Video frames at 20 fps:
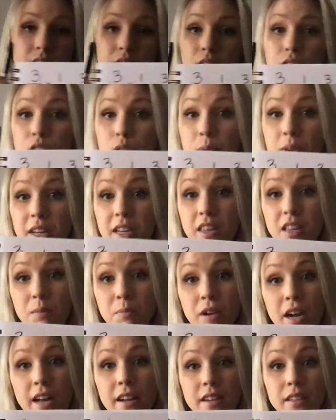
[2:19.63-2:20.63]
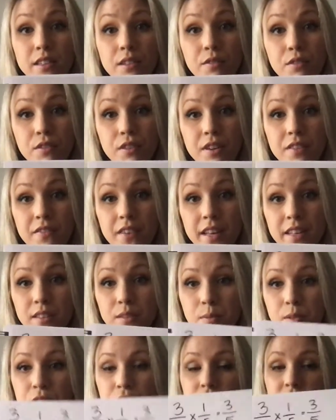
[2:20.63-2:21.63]
So we get the product of 3/5,
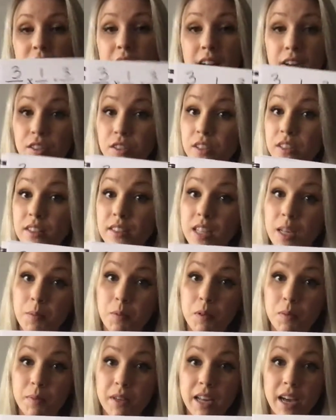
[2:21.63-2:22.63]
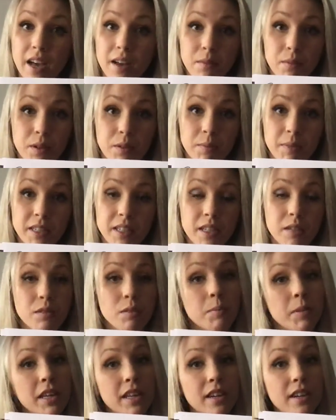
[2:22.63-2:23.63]
which is actually the same one we got when we did
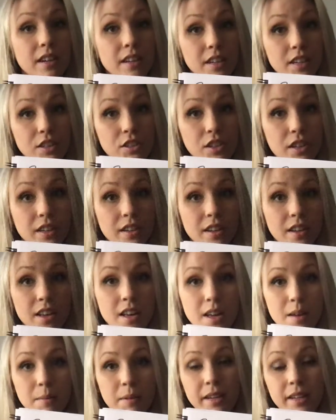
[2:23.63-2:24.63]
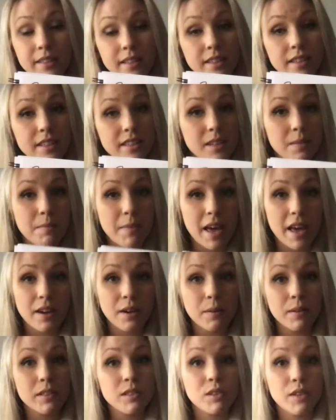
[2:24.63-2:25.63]
repeated addition, because it doesn't matter
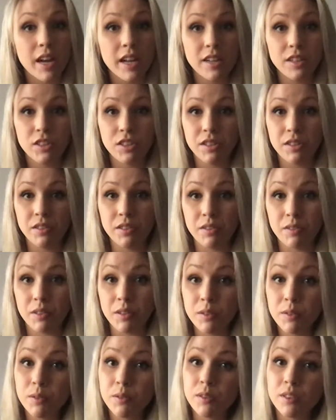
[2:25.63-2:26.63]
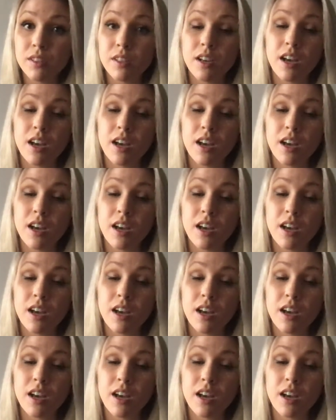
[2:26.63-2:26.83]
what strategy you use.